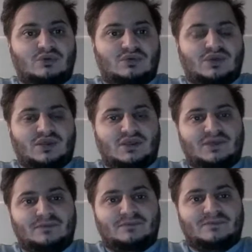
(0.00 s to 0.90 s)

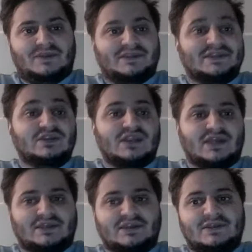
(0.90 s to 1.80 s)
I didn't
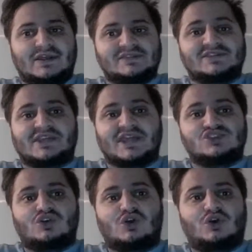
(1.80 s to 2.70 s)
like it. As the days
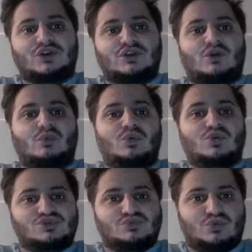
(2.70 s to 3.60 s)
got on, it got
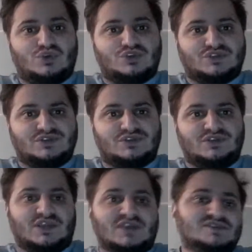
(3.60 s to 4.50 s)
worse and worse. And
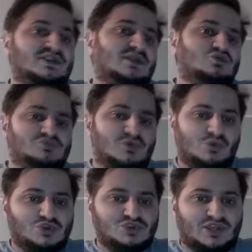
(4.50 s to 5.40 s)
yesterday was my
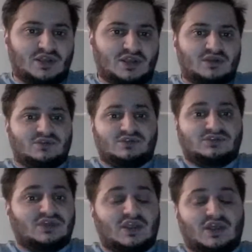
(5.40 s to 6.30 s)
worst day
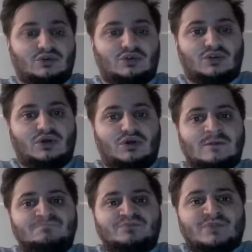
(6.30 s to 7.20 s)
out of the lot.
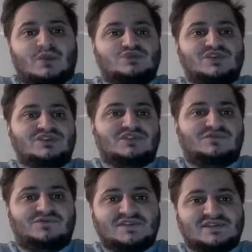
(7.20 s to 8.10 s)
I was actually
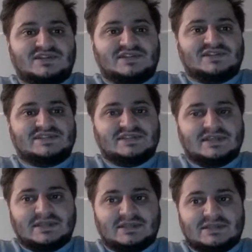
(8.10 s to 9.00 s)
physically
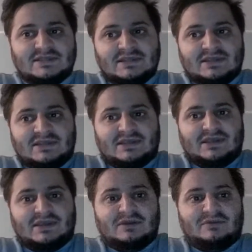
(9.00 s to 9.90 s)
sick.
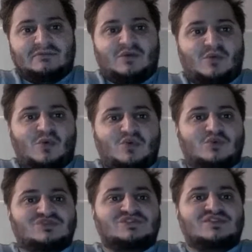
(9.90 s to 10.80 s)
I woke up
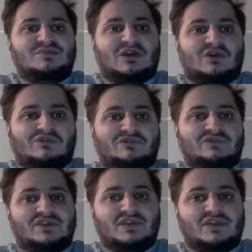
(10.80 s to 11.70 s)
screaming out for
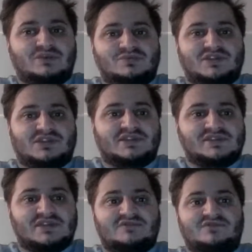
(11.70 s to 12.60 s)
Vicar. I was that dizzy.